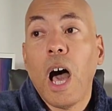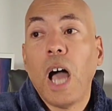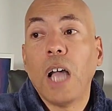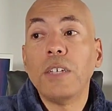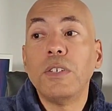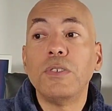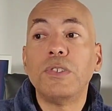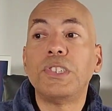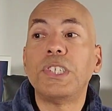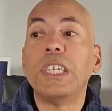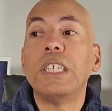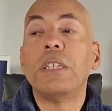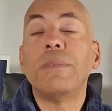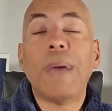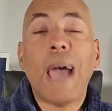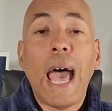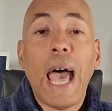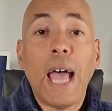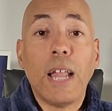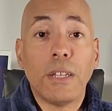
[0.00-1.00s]
You see them
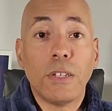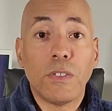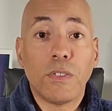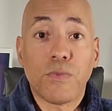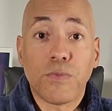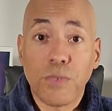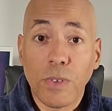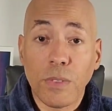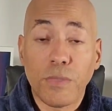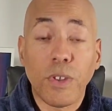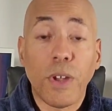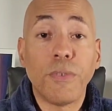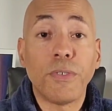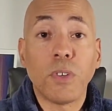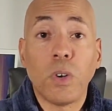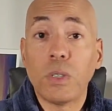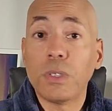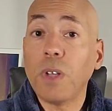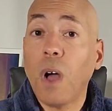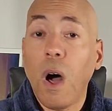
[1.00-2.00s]
at thrift
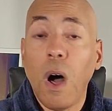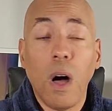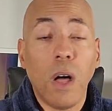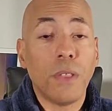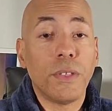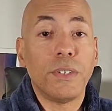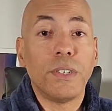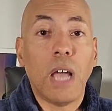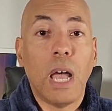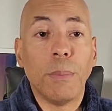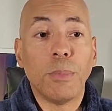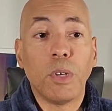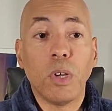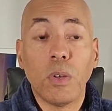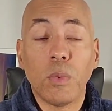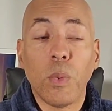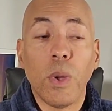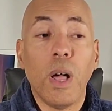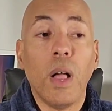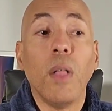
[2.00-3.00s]
stores all the time.
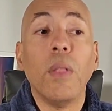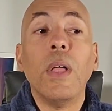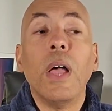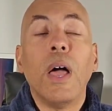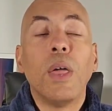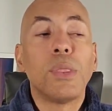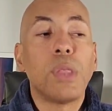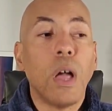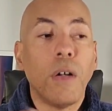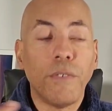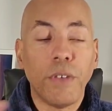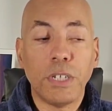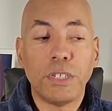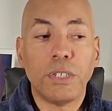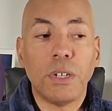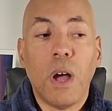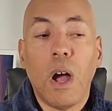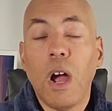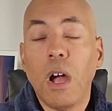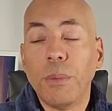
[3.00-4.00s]
Goodwill,
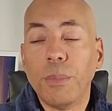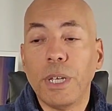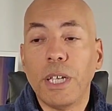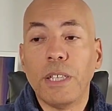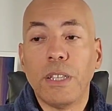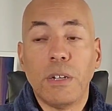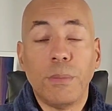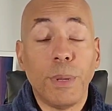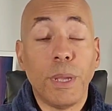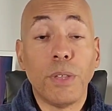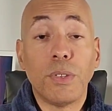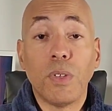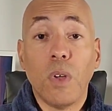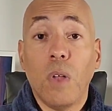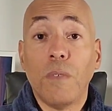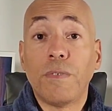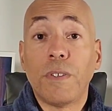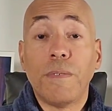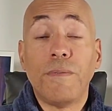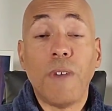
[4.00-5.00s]
Salvation Army, they're being
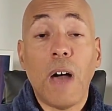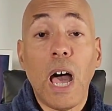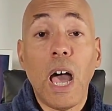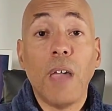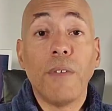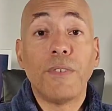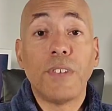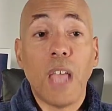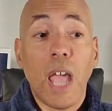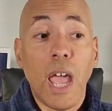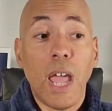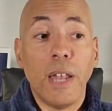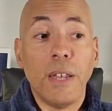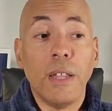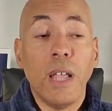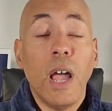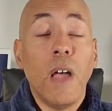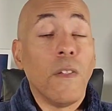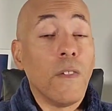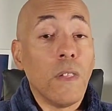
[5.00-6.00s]
sold for $5, $10,
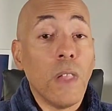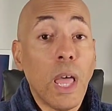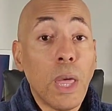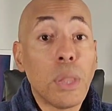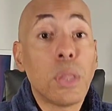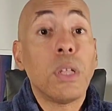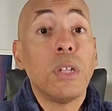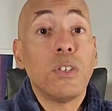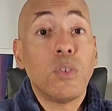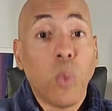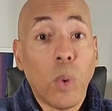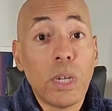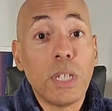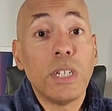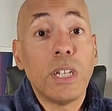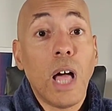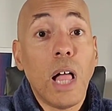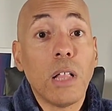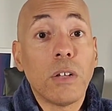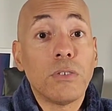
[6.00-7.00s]
less than
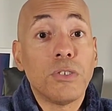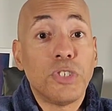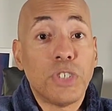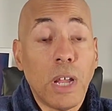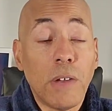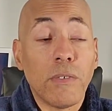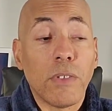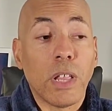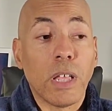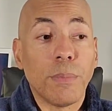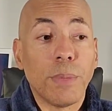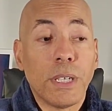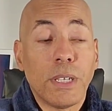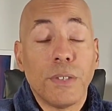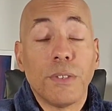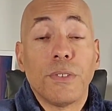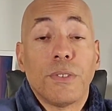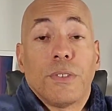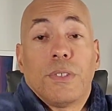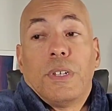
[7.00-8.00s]
$20 generally
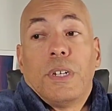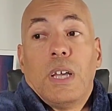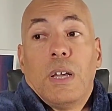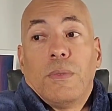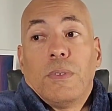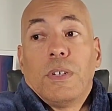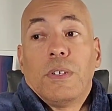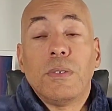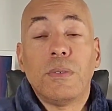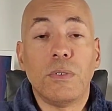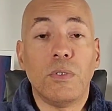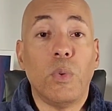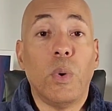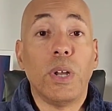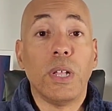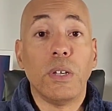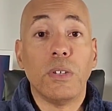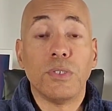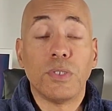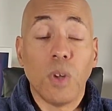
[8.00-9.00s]
because, they're
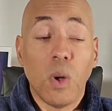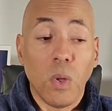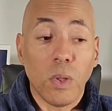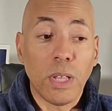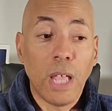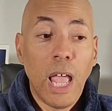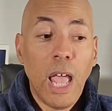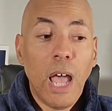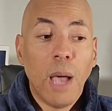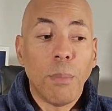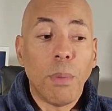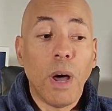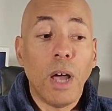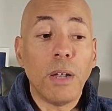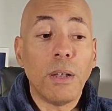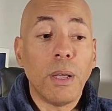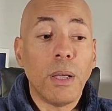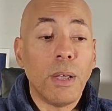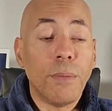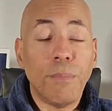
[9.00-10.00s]
20 years old.
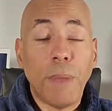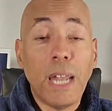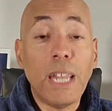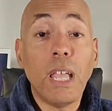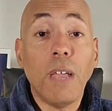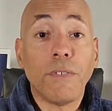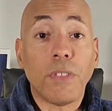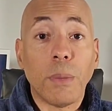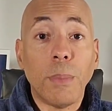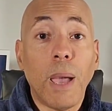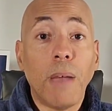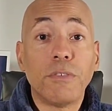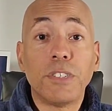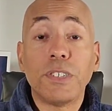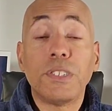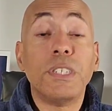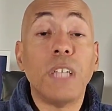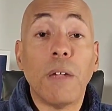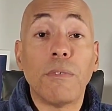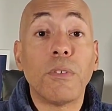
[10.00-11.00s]
But many of them have
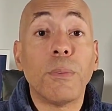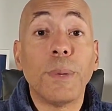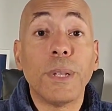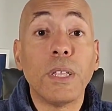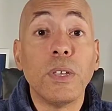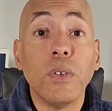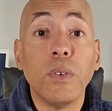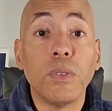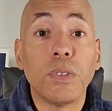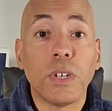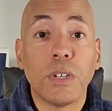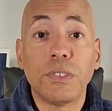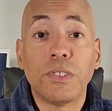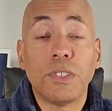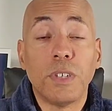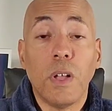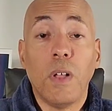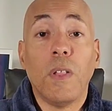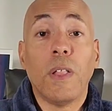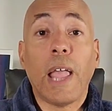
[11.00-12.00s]
just never been used. They're
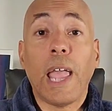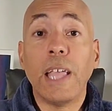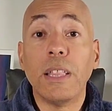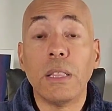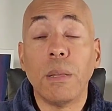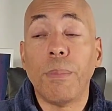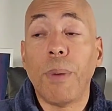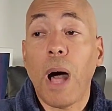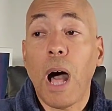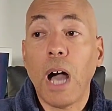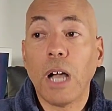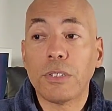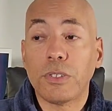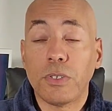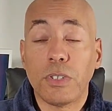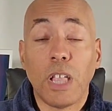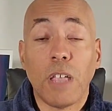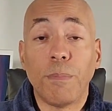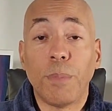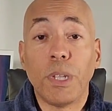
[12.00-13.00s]
still in the box or
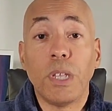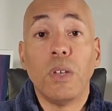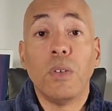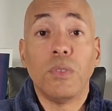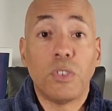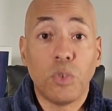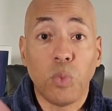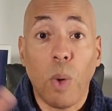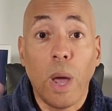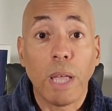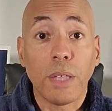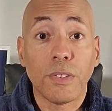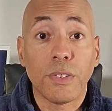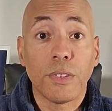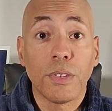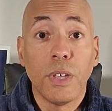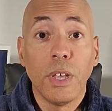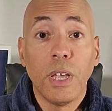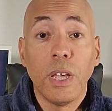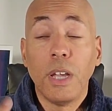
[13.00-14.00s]
they've been used
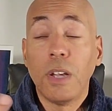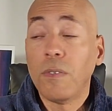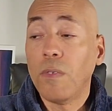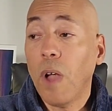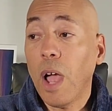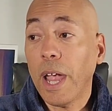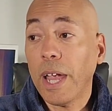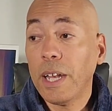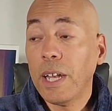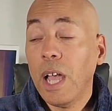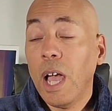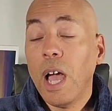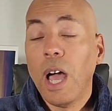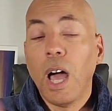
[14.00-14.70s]
twice, right?